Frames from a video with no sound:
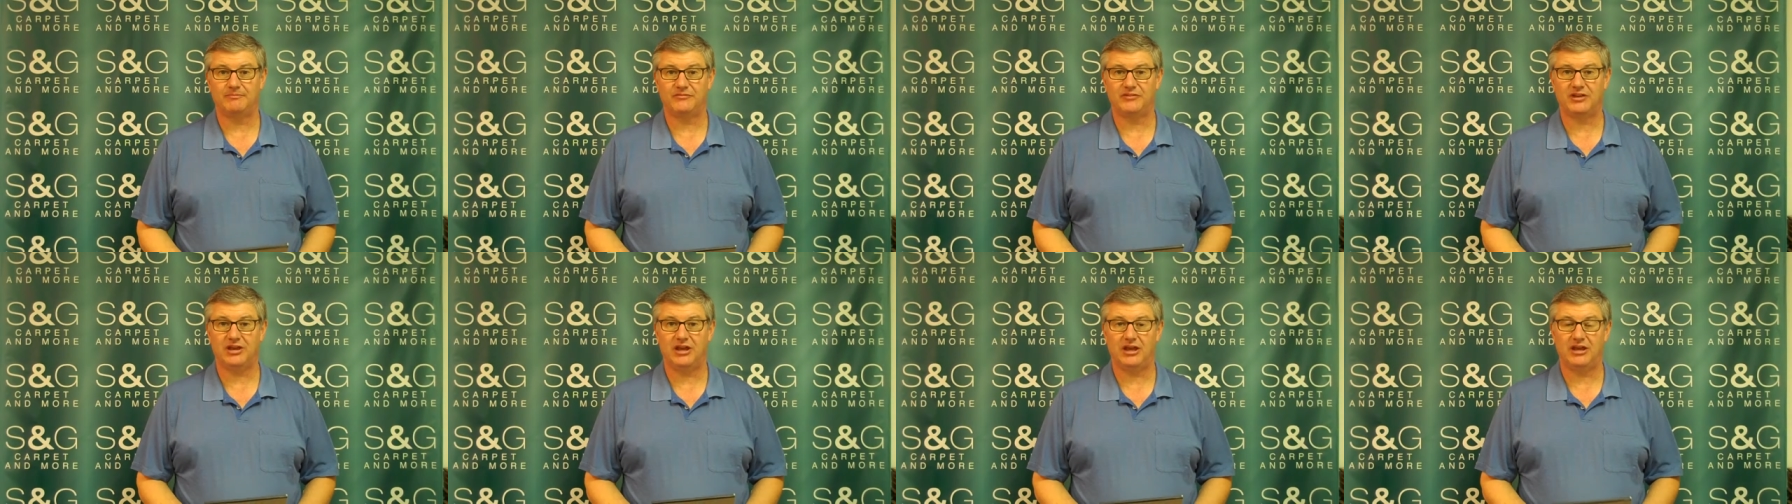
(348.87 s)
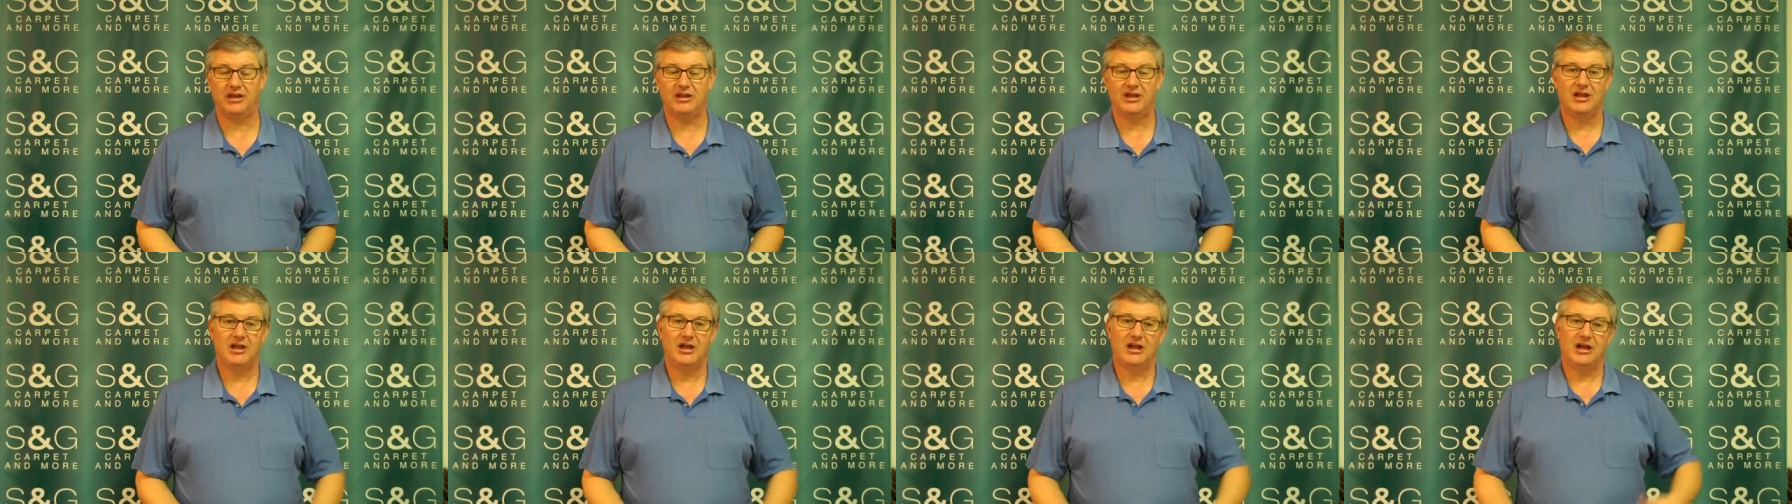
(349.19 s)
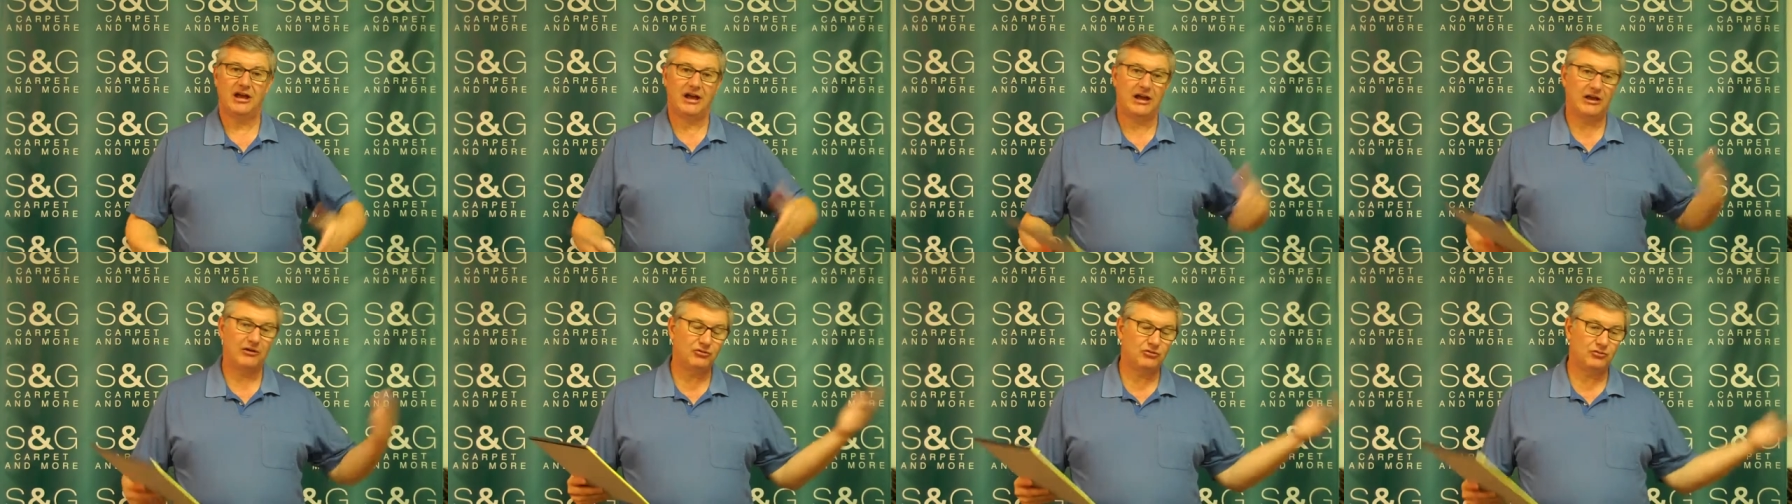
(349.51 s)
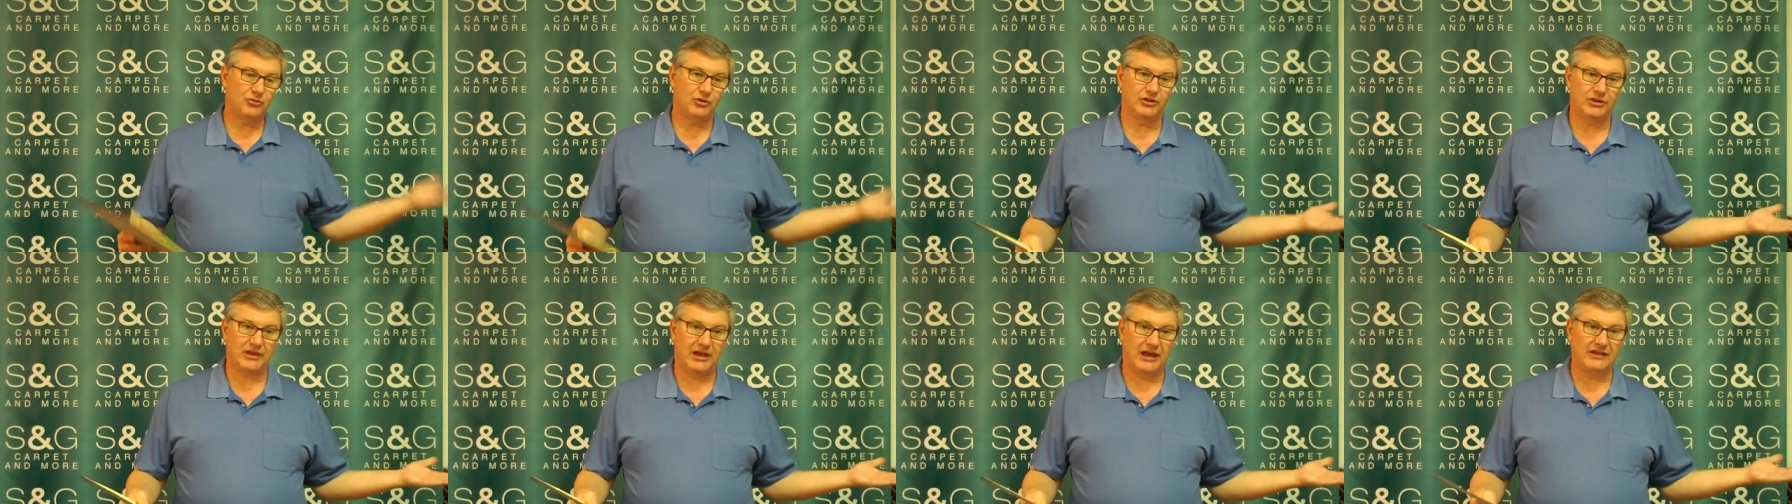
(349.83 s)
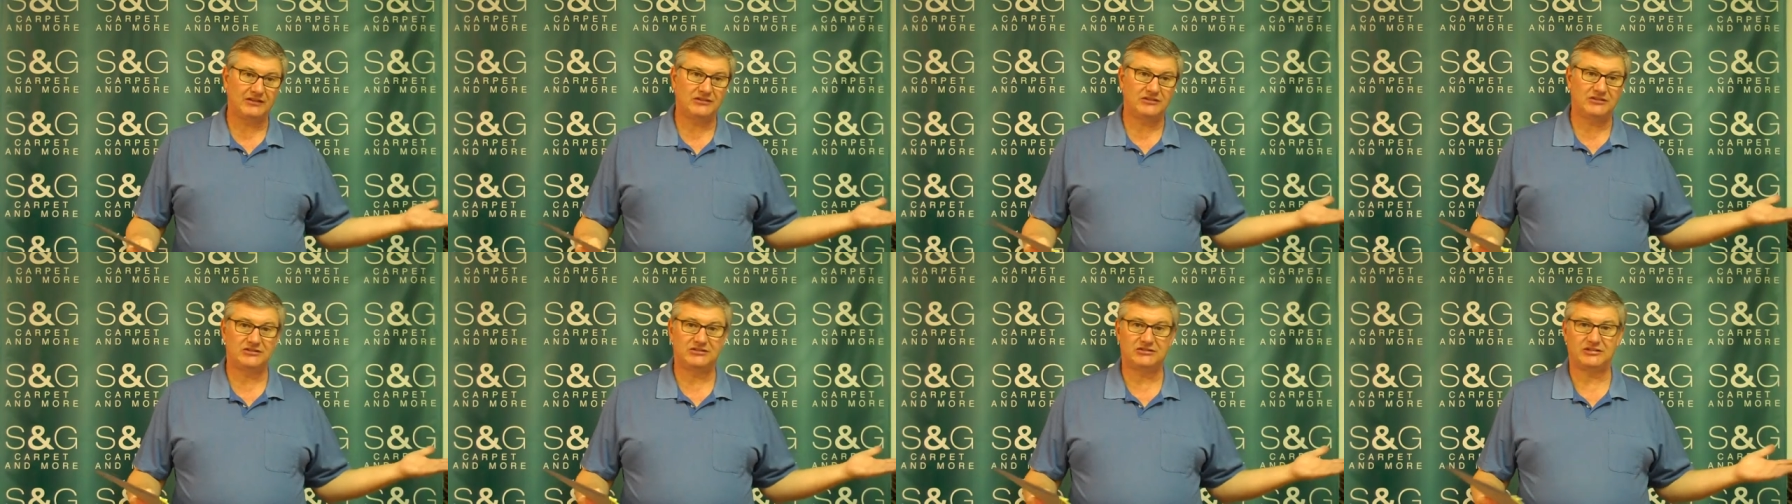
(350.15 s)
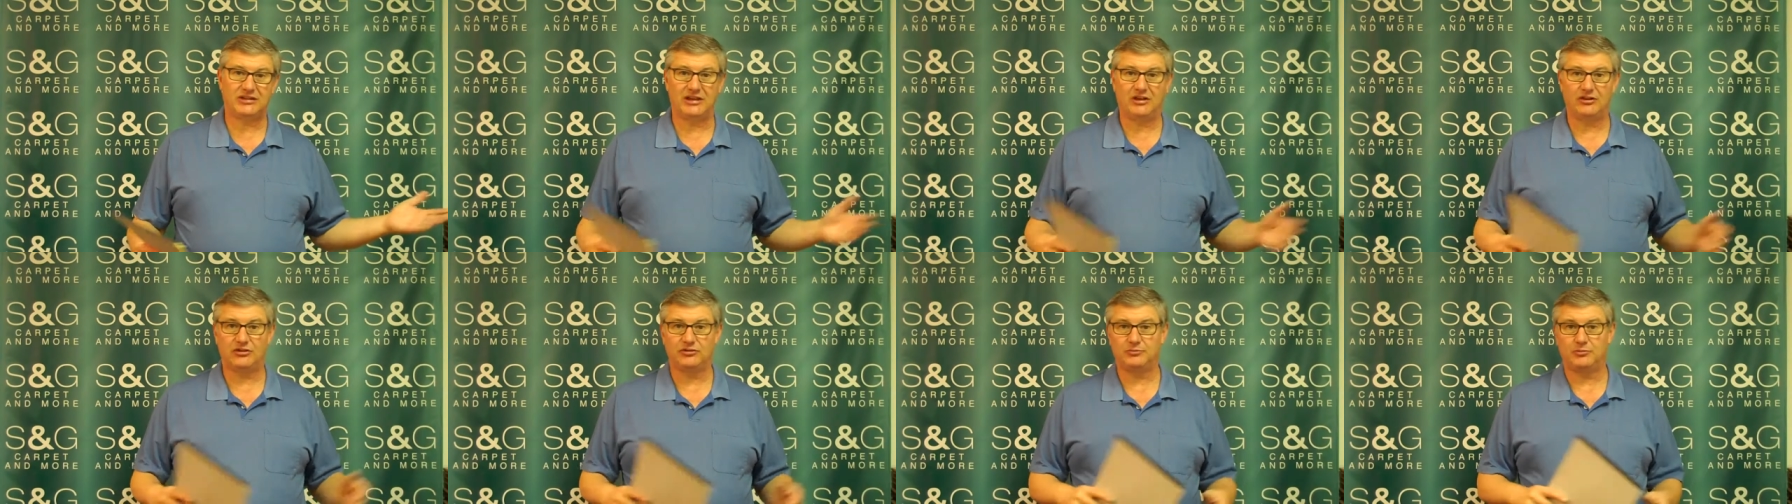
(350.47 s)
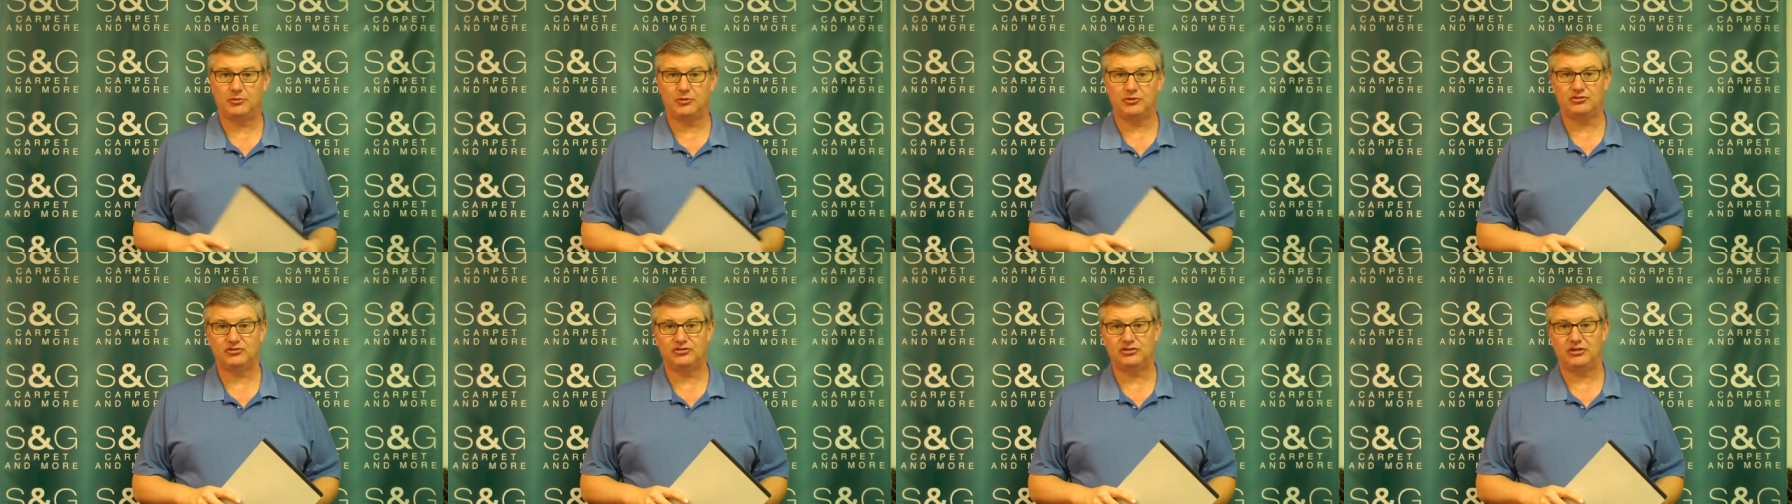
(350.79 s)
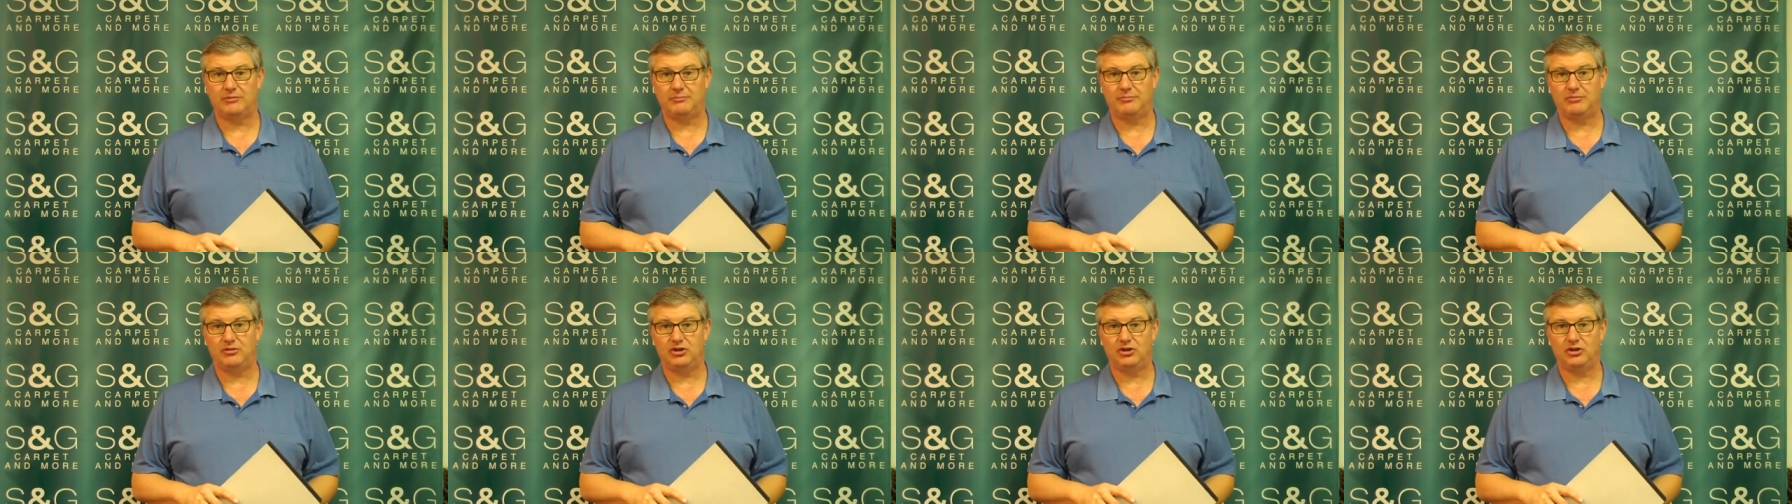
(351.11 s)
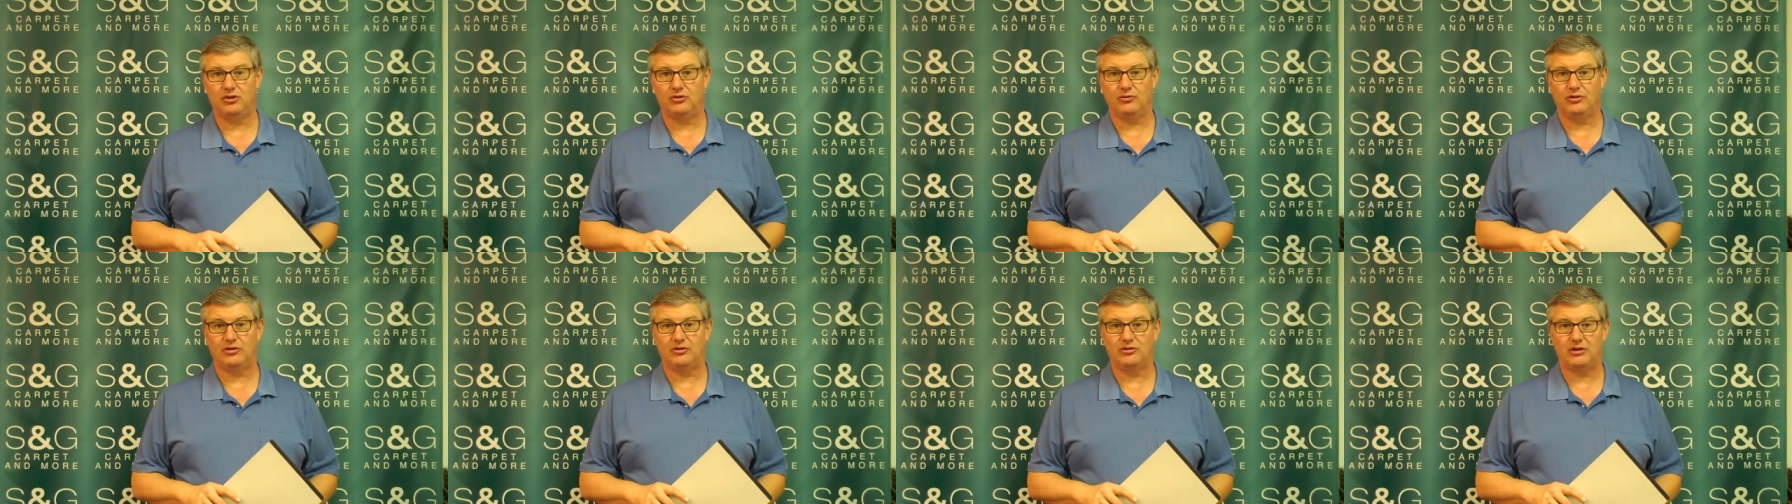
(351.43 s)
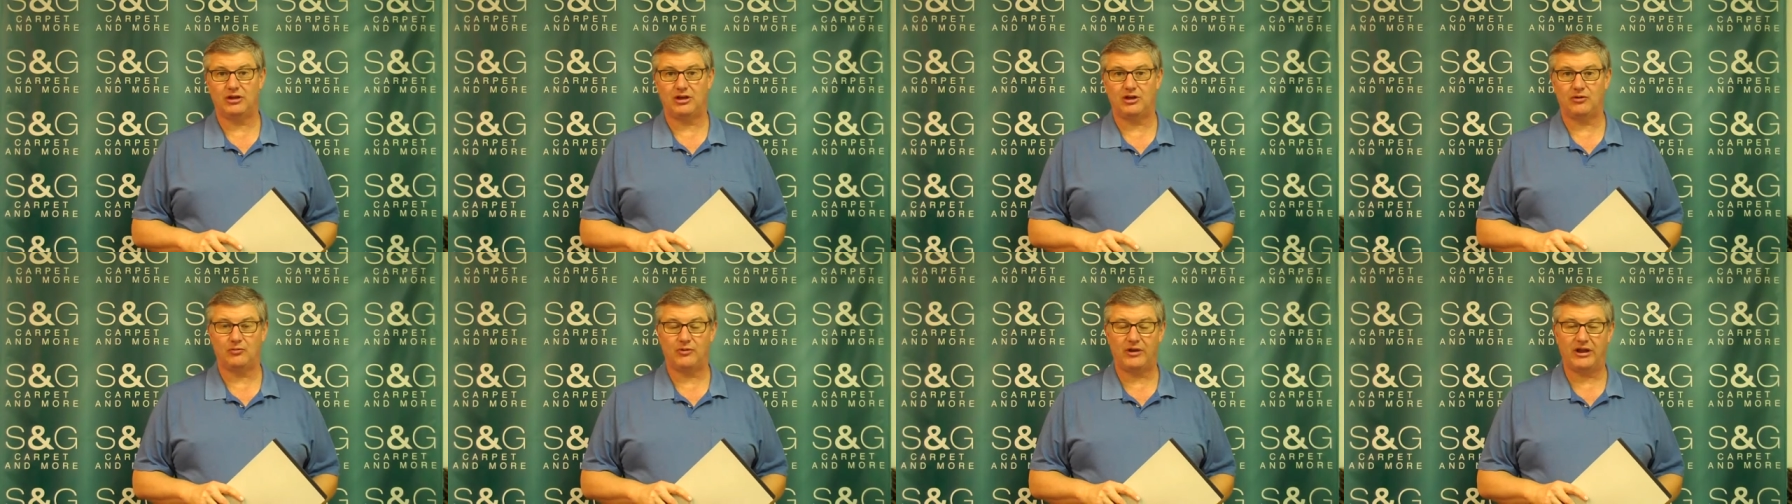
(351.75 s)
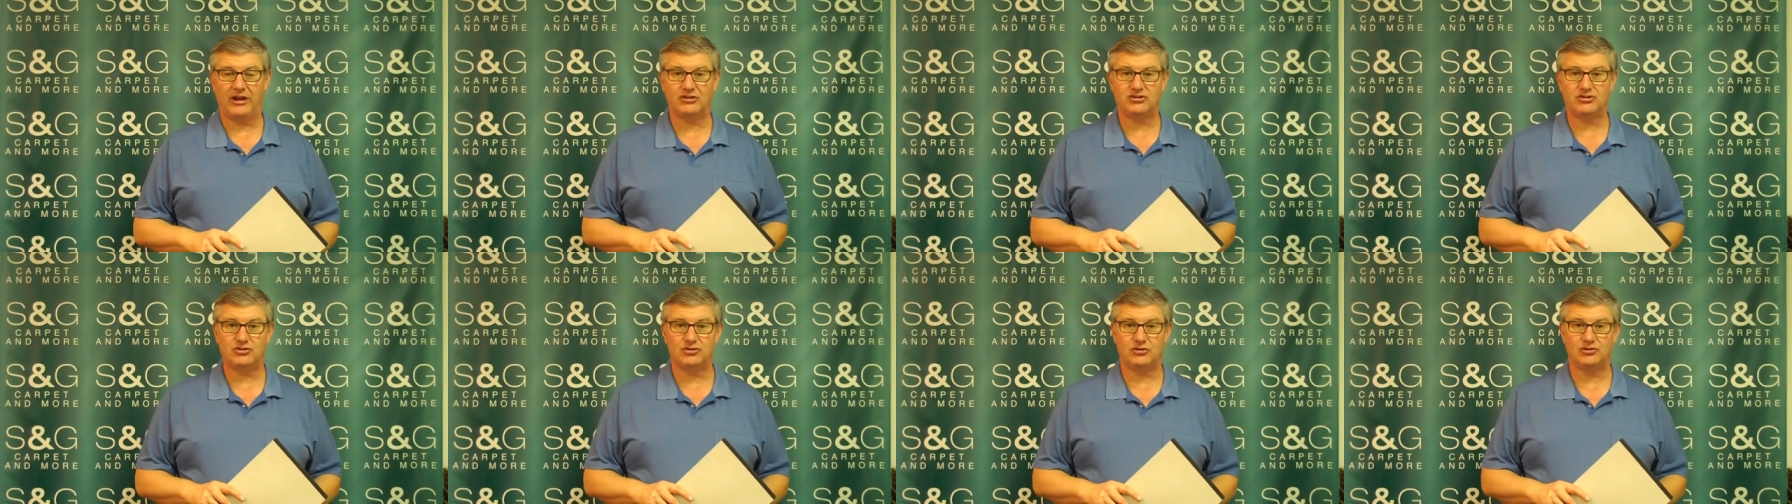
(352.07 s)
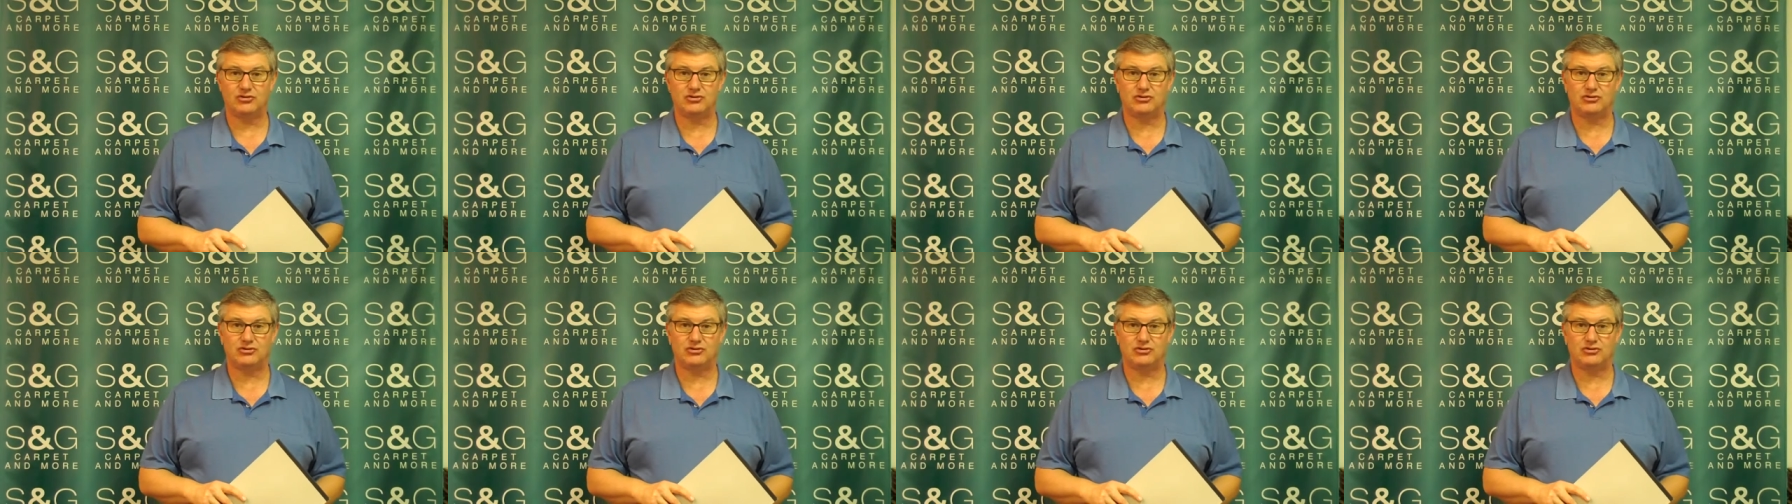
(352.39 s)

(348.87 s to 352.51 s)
Okay, I was asked a salesperson up here in Rancho,